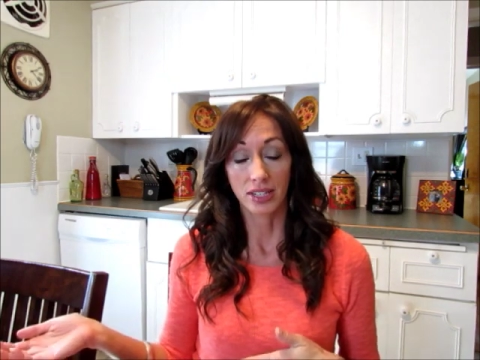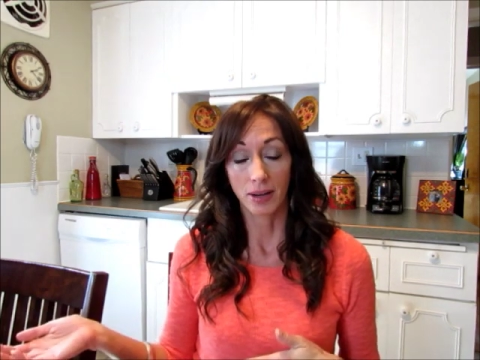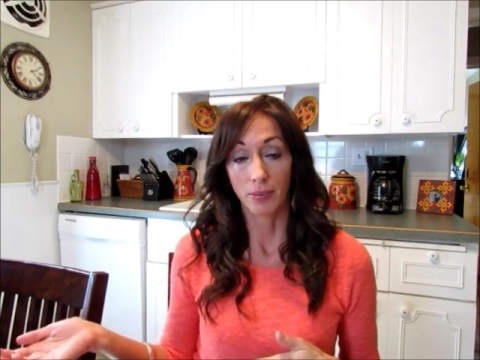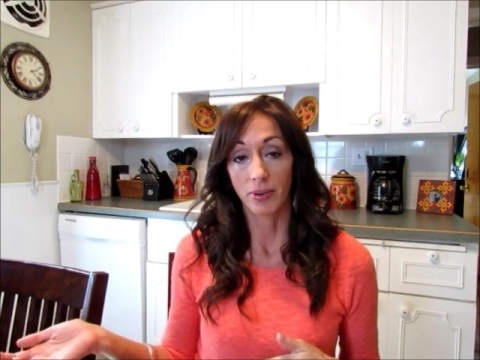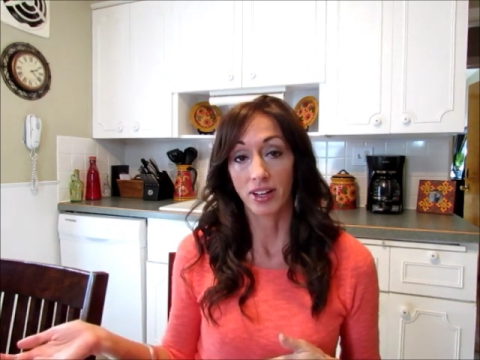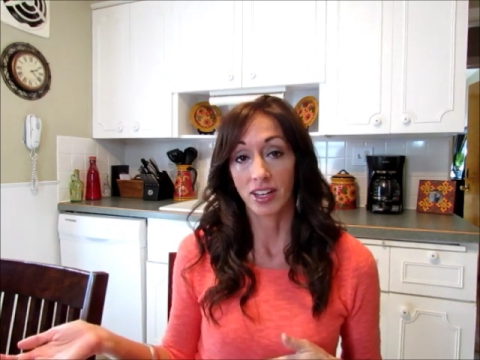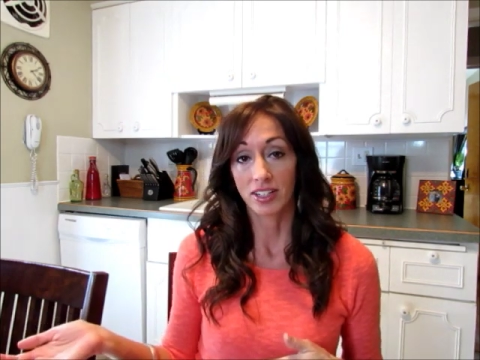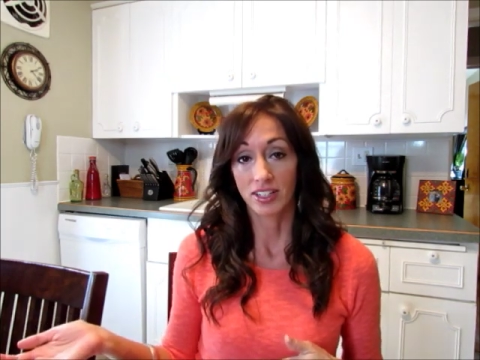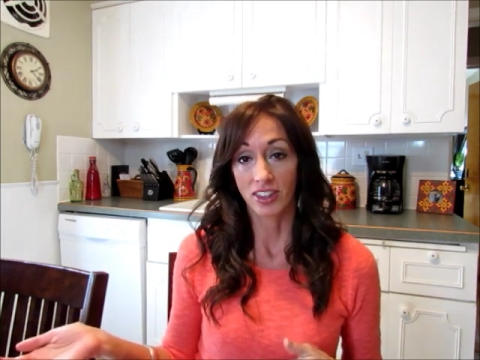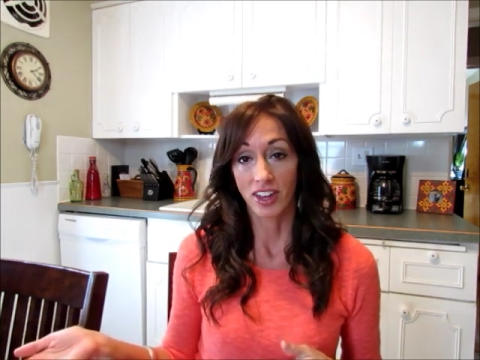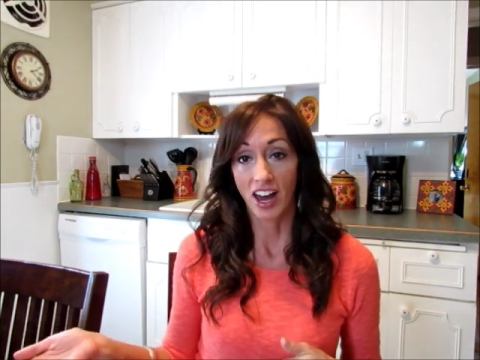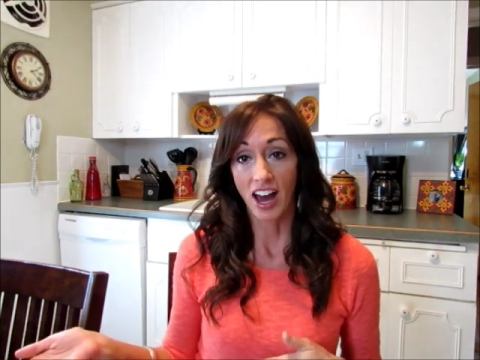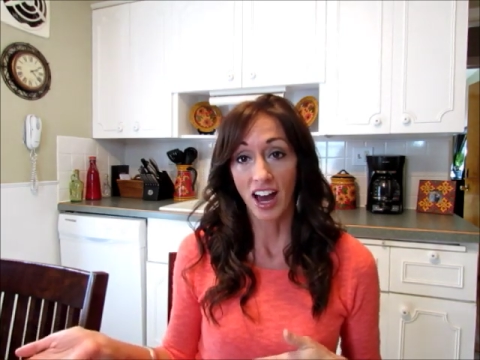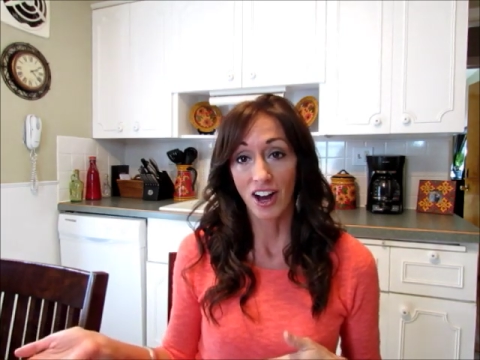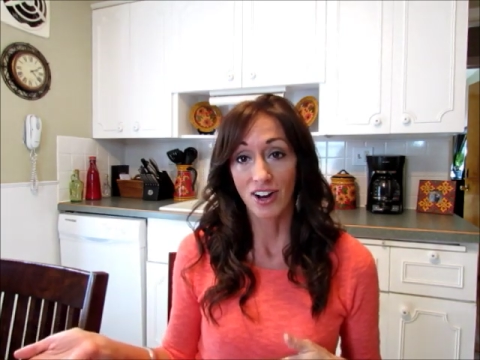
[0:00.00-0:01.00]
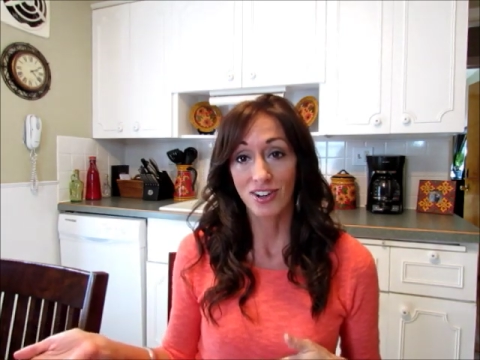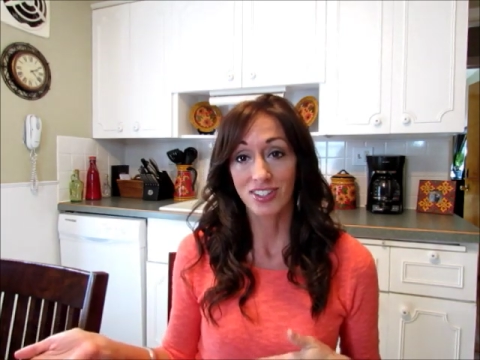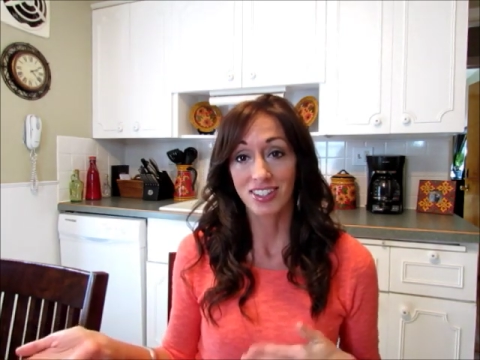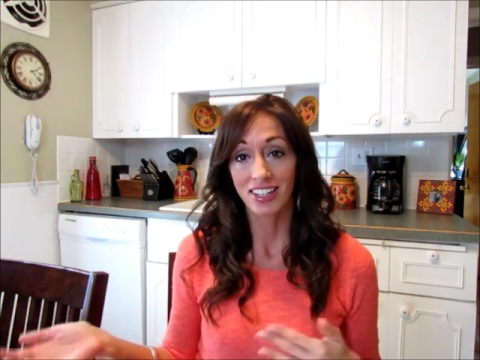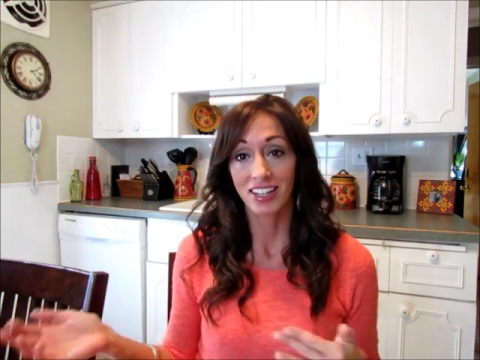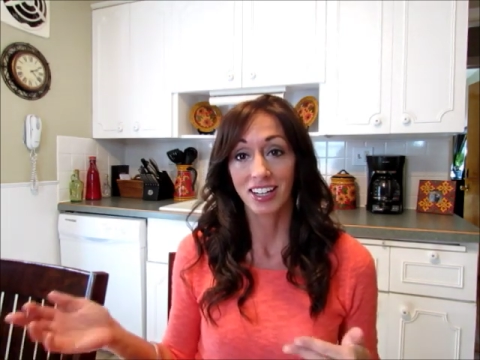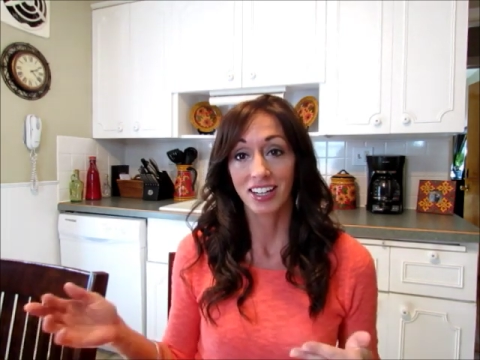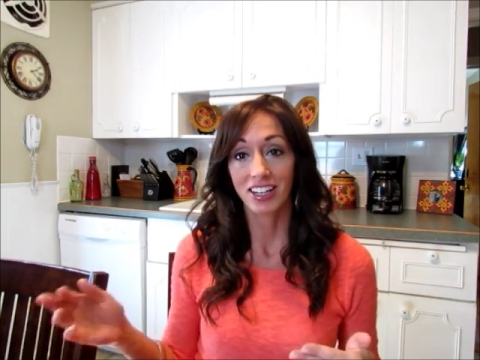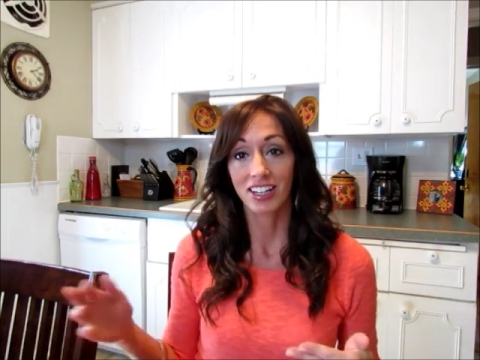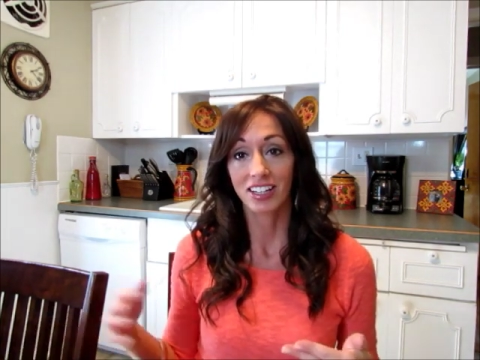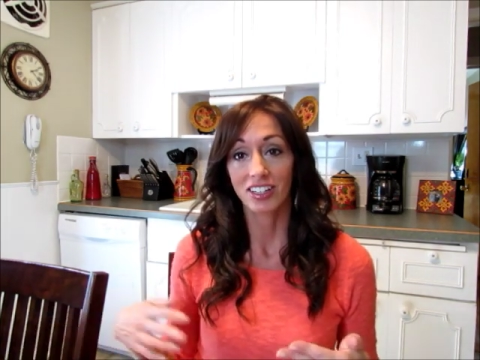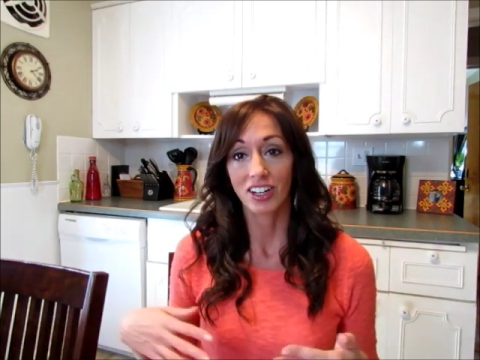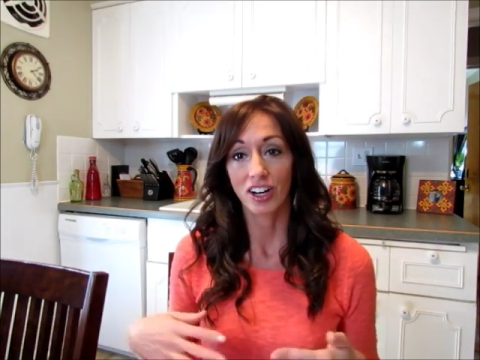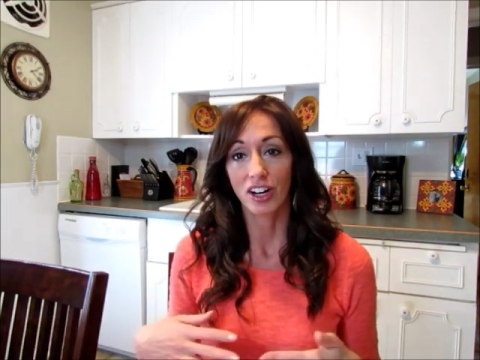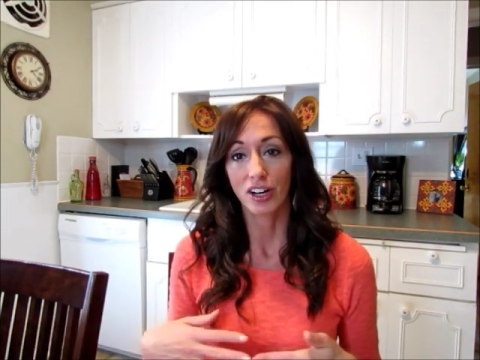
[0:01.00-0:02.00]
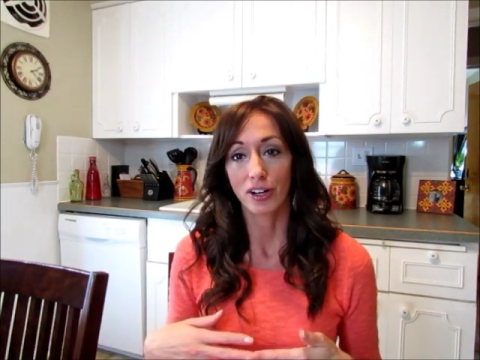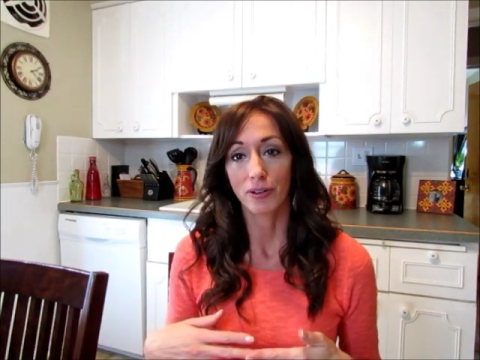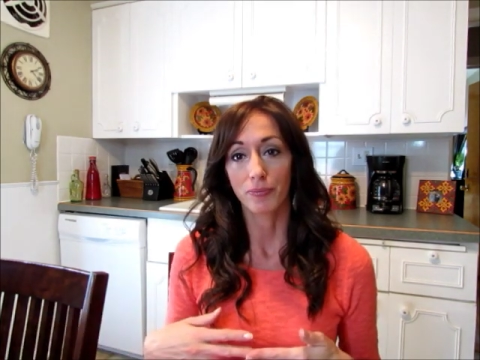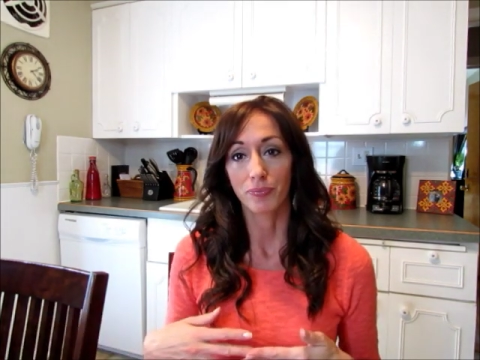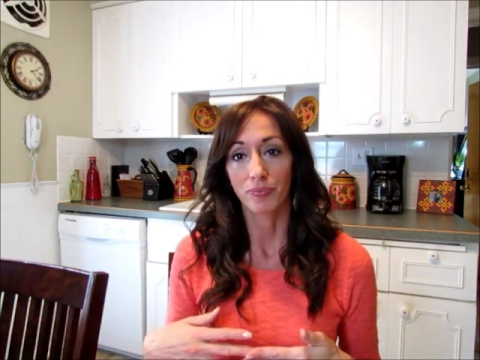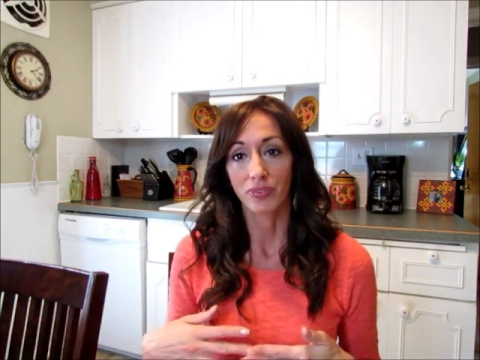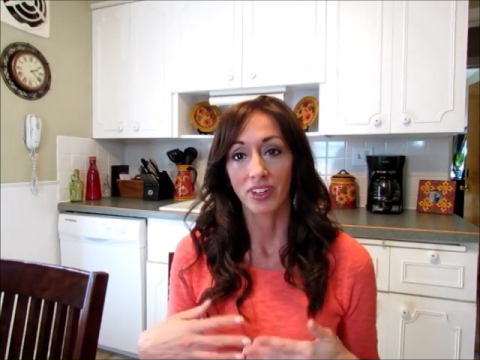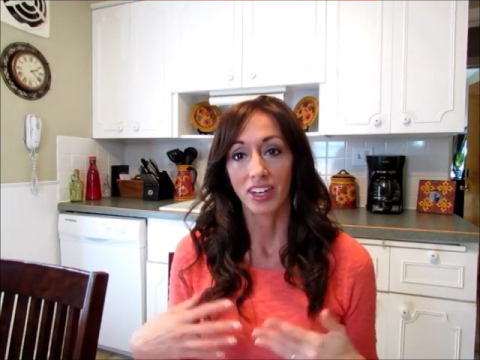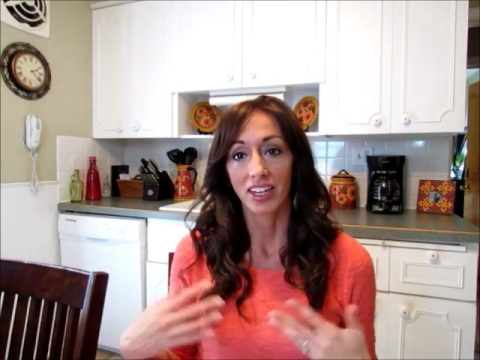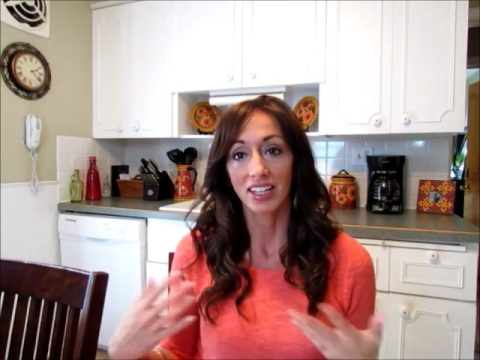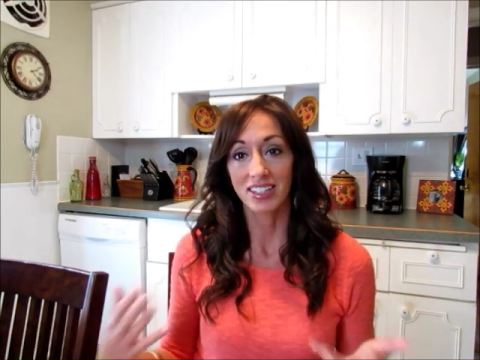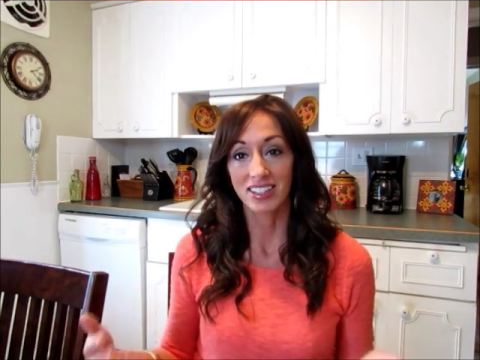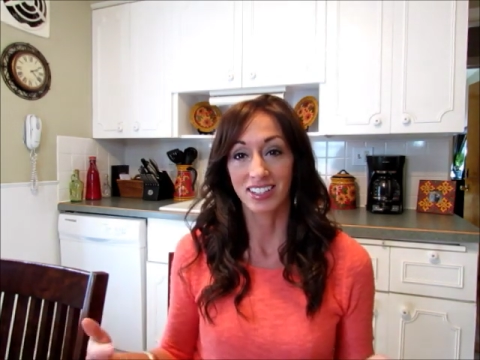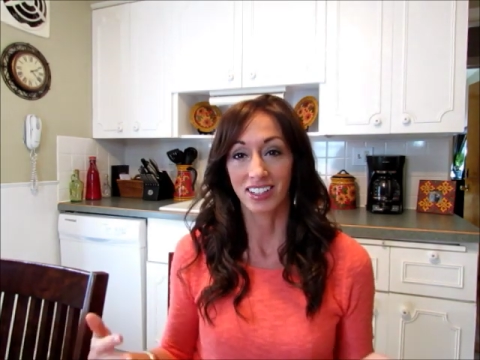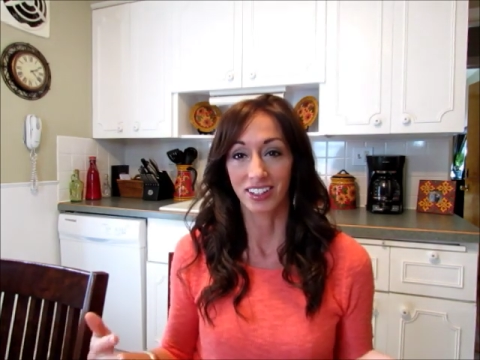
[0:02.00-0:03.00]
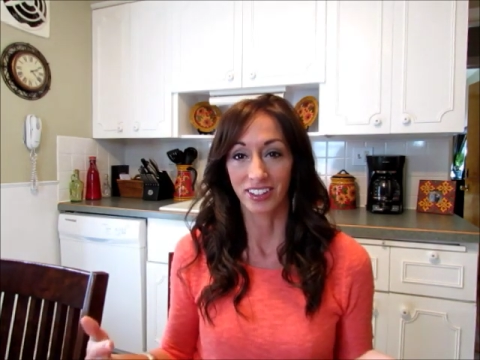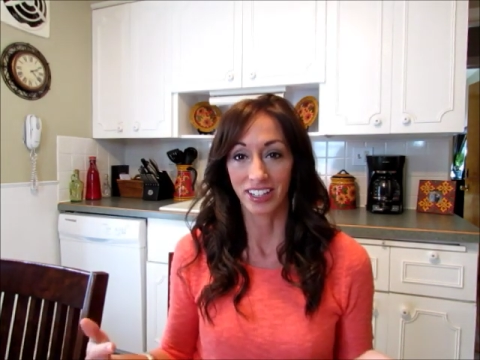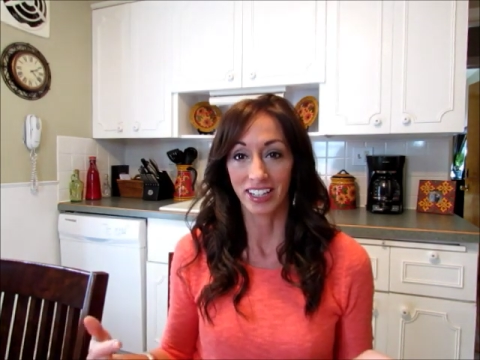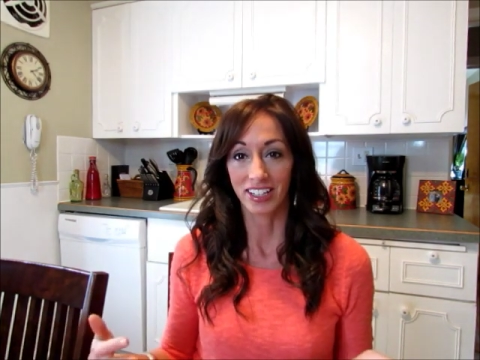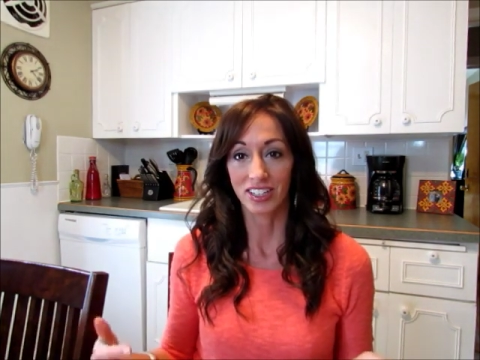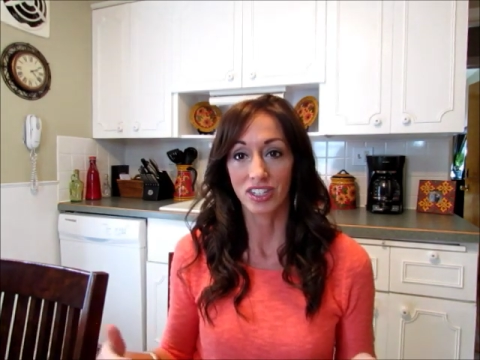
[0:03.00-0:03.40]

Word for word: I bring into the house and um, it's clean.